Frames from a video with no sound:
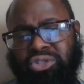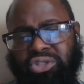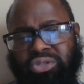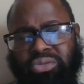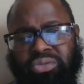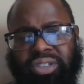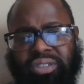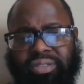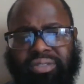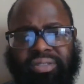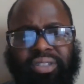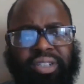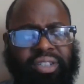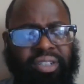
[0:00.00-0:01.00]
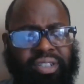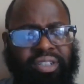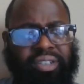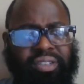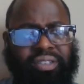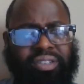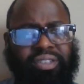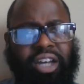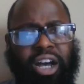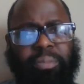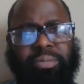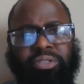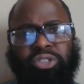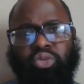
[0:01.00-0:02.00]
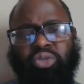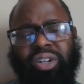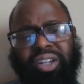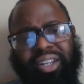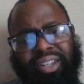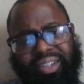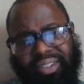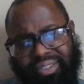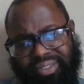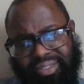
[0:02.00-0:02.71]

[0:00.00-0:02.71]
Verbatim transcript: on to you this this opportunity